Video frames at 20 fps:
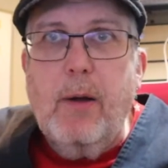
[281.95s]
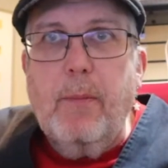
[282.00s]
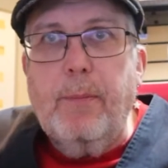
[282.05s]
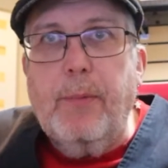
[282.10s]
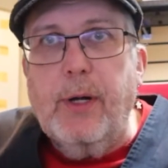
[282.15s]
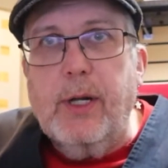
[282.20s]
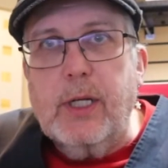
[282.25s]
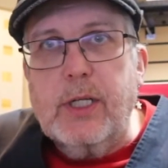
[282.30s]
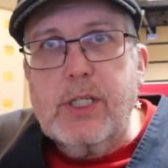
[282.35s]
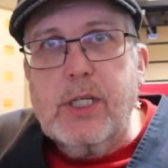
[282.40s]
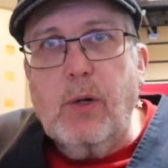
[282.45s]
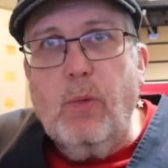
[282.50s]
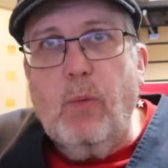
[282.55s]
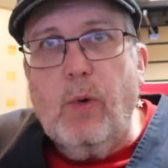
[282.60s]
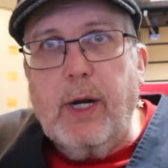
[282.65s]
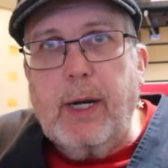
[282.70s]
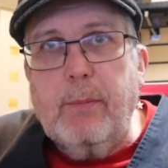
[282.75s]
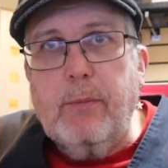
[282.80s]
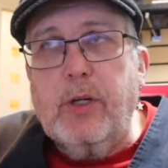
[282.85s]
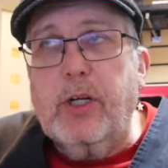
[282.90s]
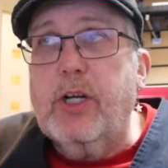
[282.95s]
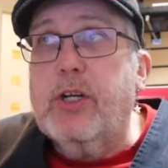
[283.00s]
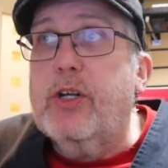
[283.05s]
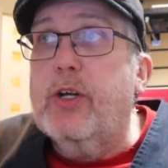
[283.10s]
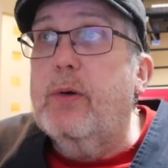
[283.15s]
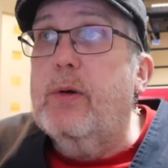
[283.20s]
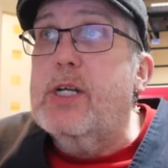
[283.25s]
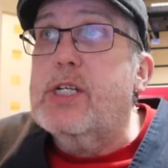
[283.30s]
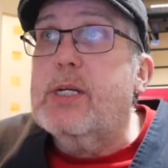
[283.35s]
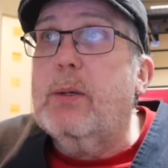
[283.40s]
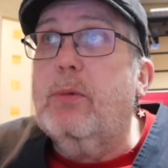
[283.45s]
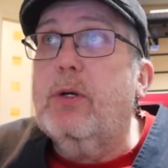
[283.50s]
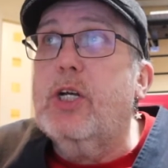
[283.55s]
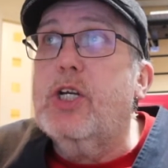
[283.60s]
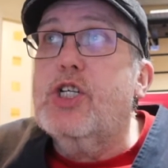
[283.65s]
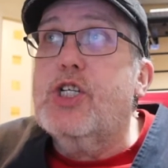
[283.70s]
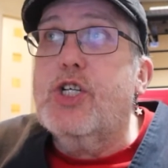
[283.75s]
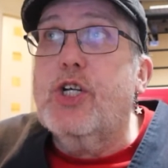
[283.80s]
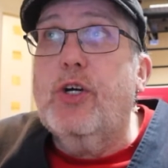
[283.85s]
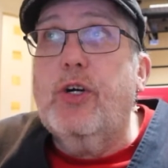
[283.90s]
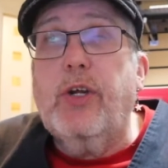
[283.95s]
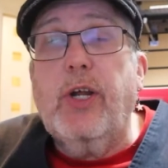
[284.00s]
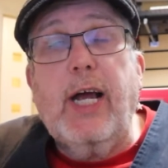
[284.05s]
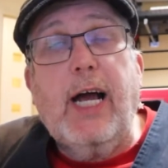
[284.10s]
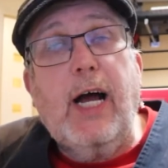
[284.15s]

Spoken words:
But what I'm going to do is I'm going to show you